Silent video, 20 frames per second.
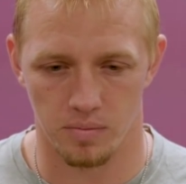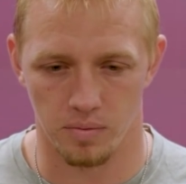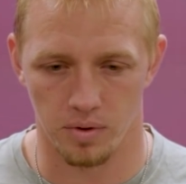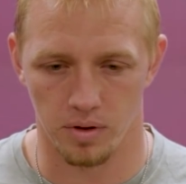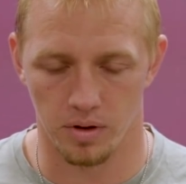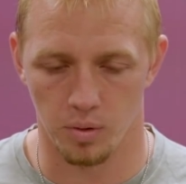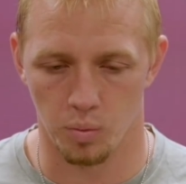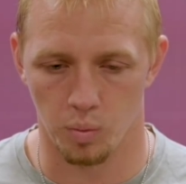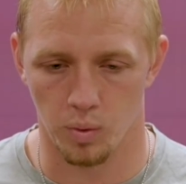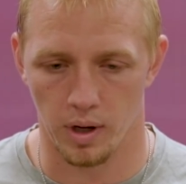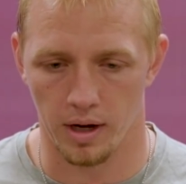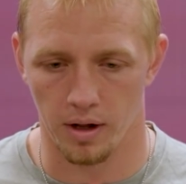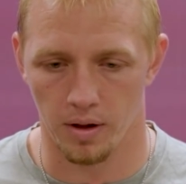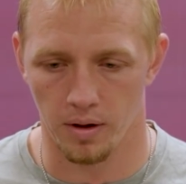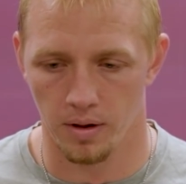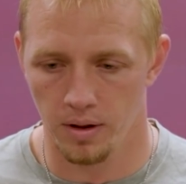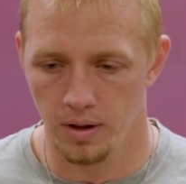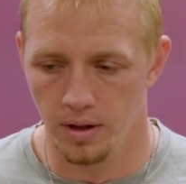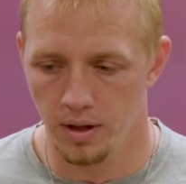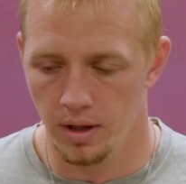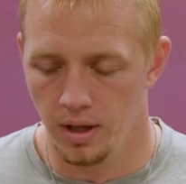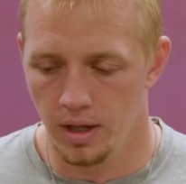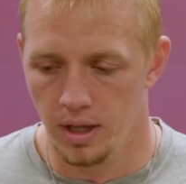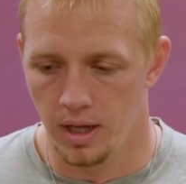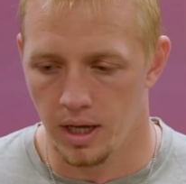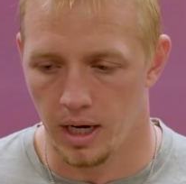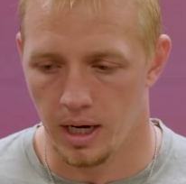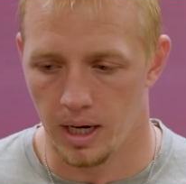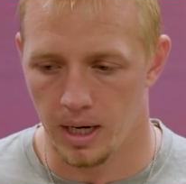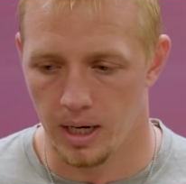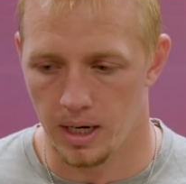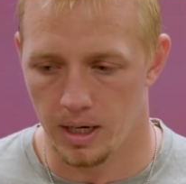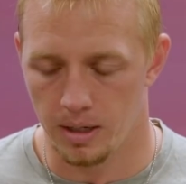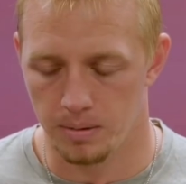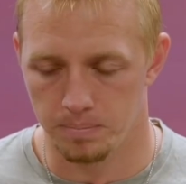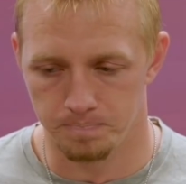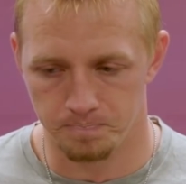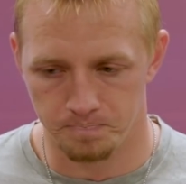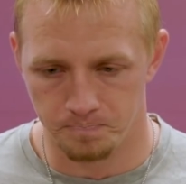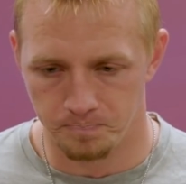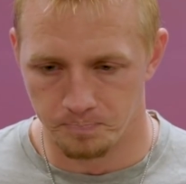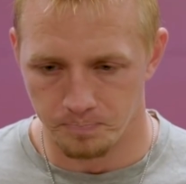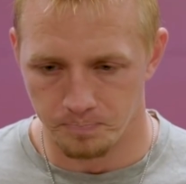really well. And